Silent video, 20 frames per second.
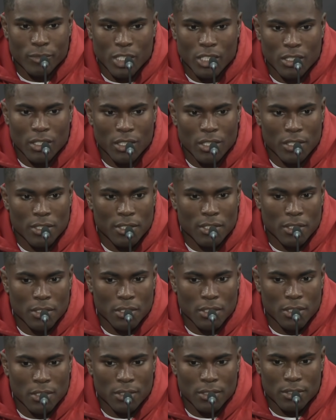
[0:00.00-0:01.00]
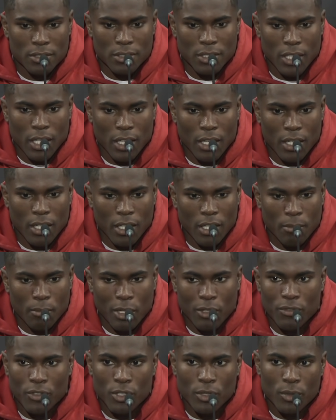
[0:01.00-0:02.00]
conditioning and
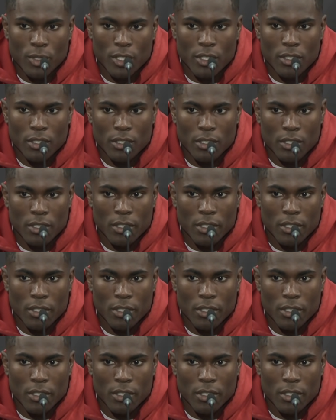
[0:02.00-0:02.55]
my footwork,